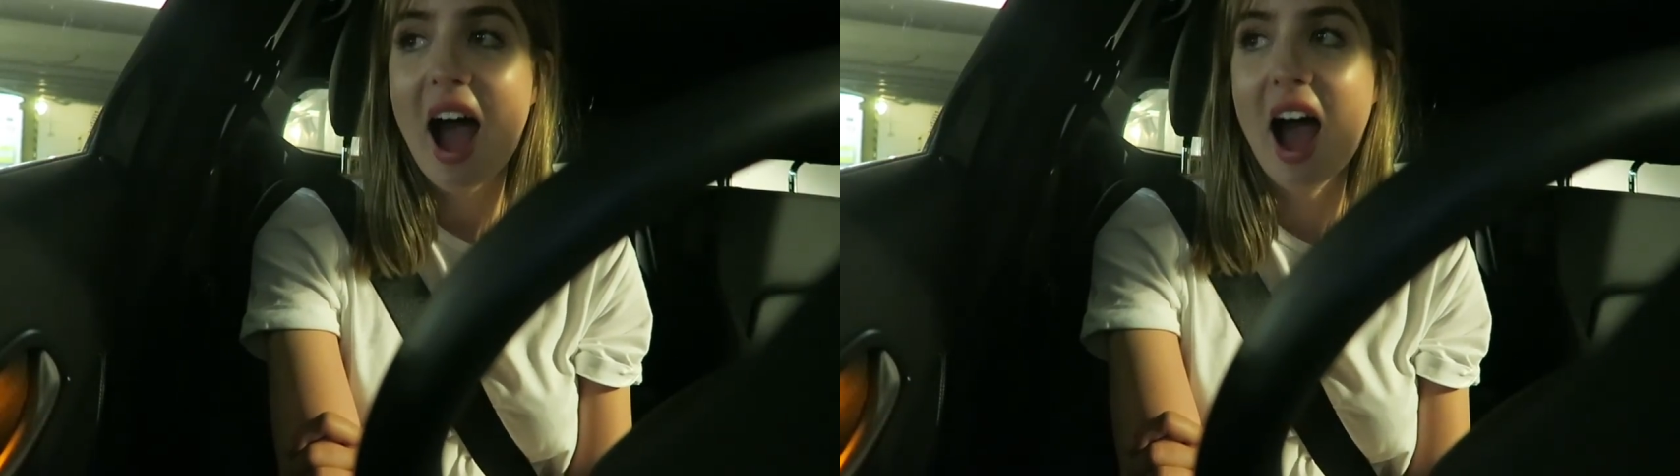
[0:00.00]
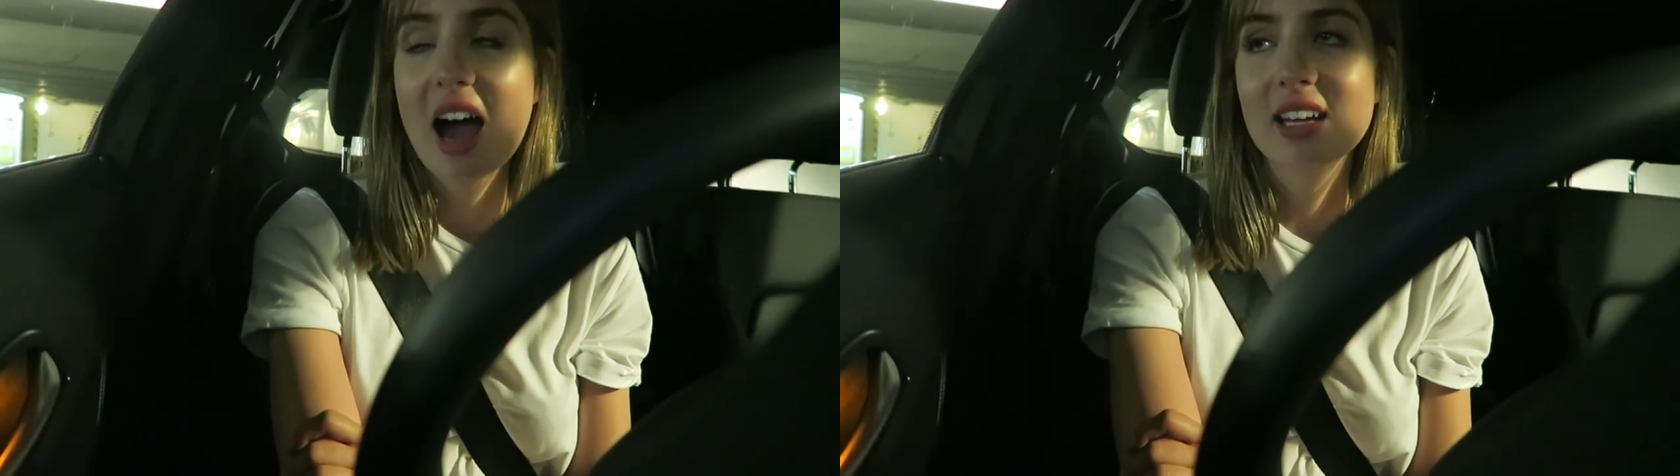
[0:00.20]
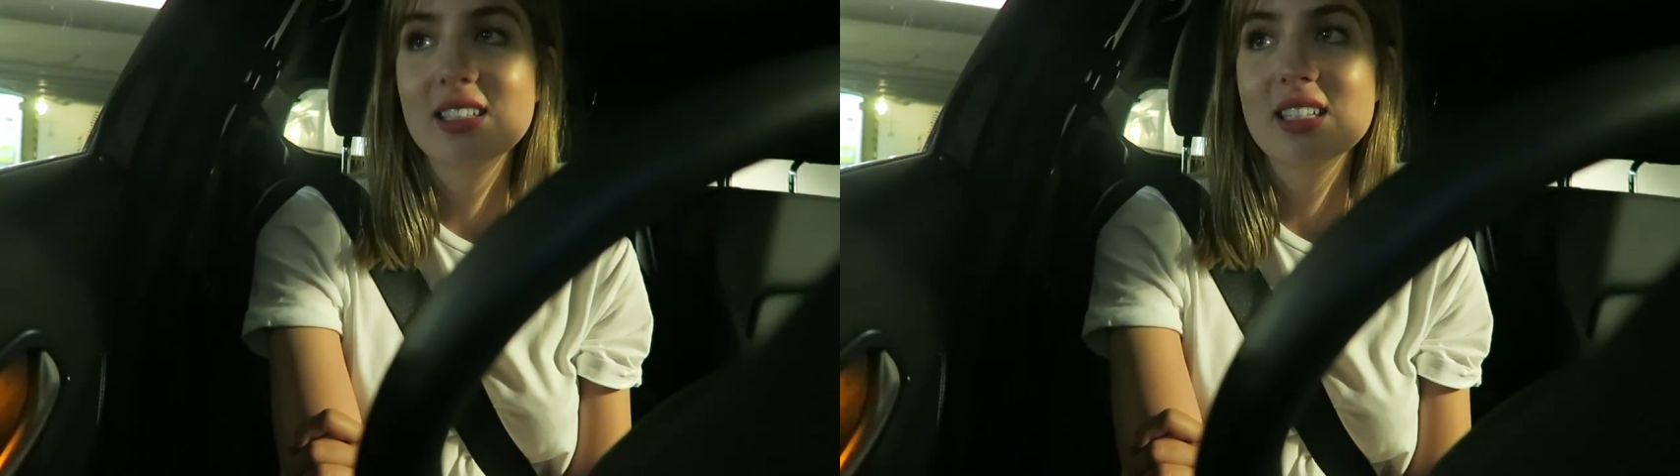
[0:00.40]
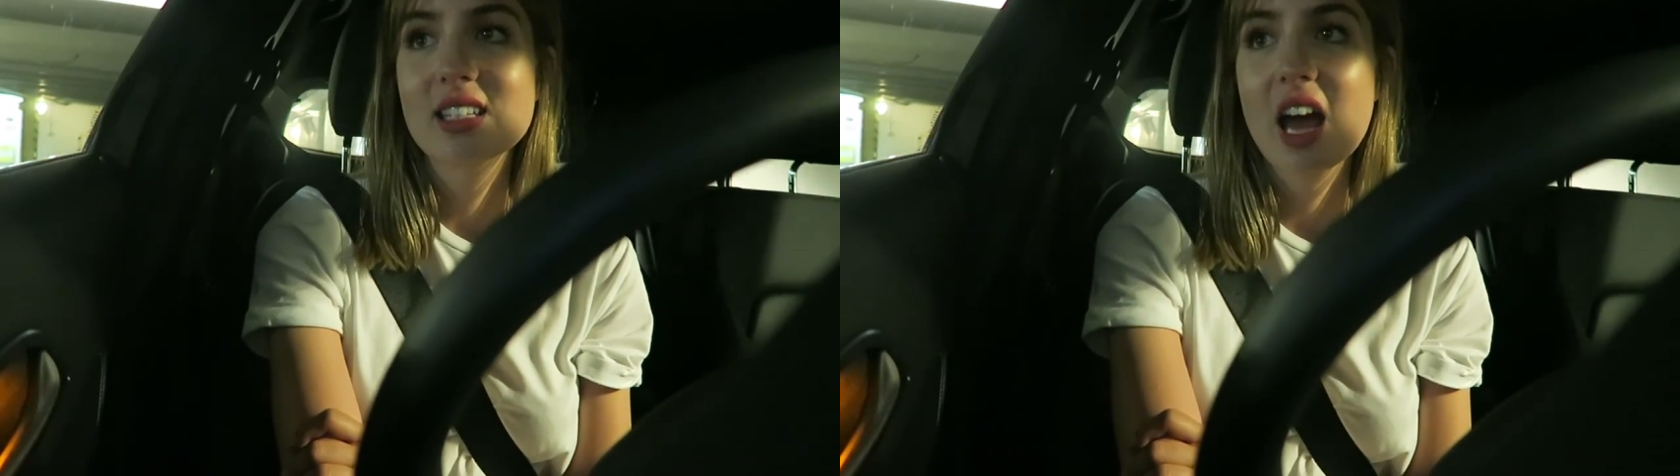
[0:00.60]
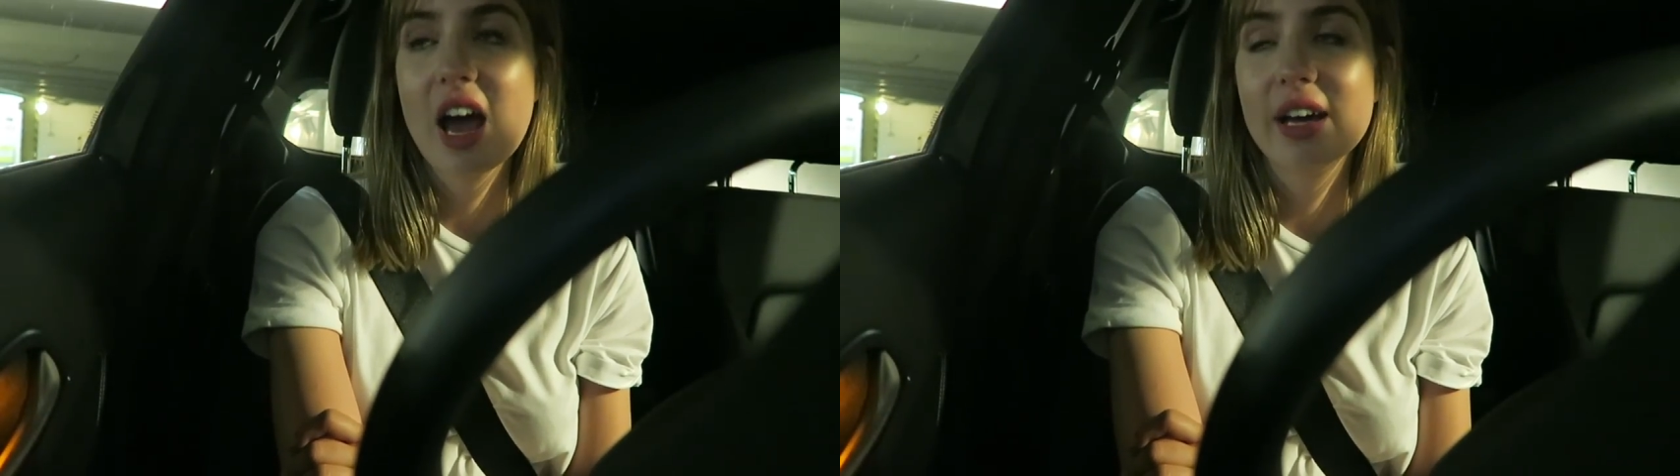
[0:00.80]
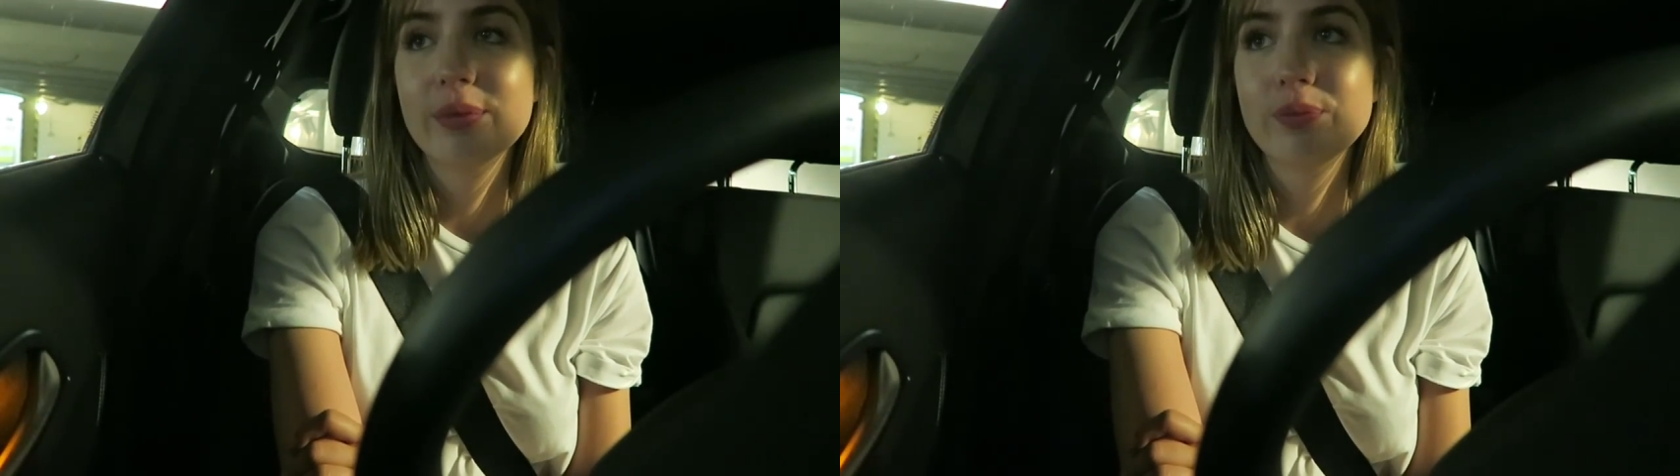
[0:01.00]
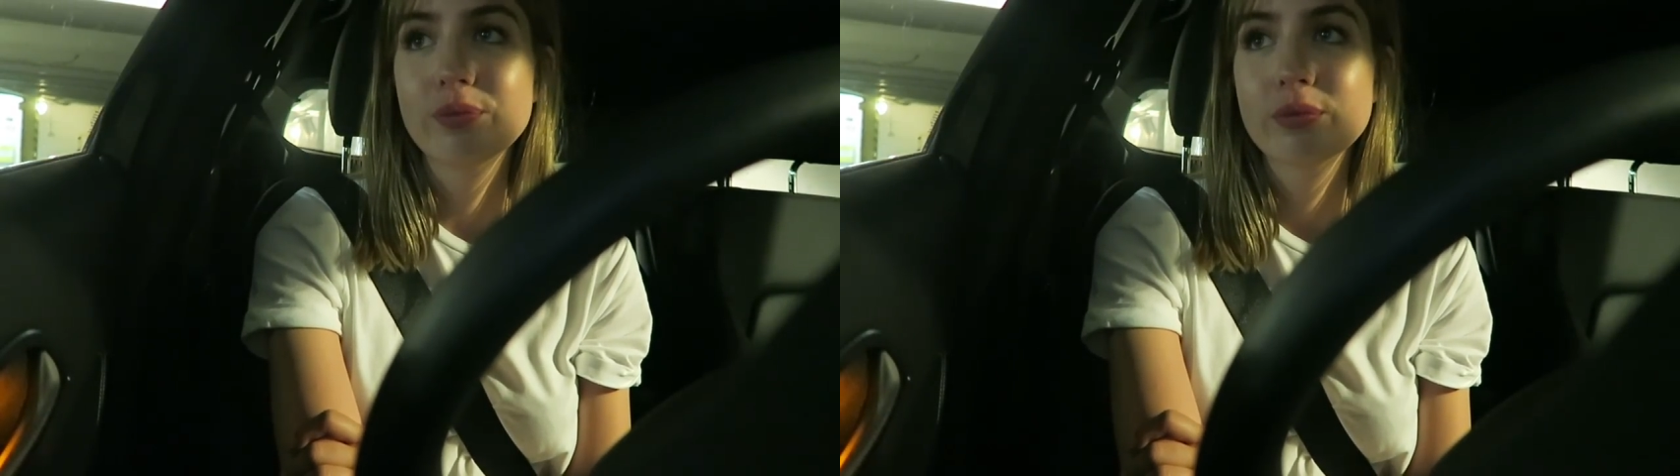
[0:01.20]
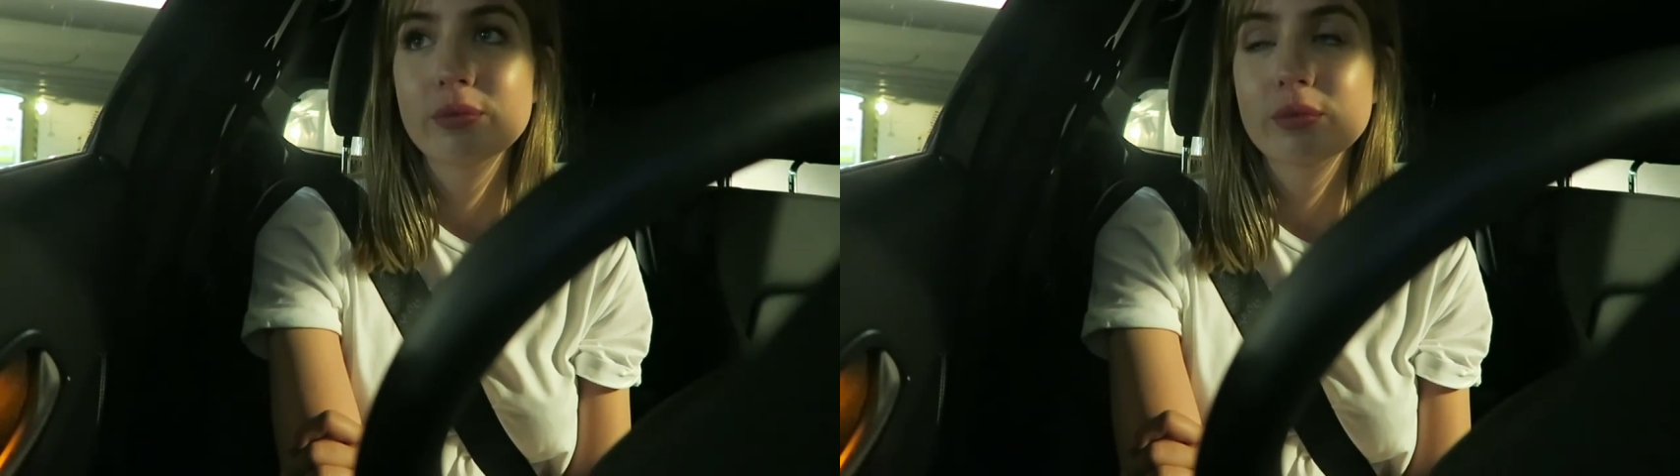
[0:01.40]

and um,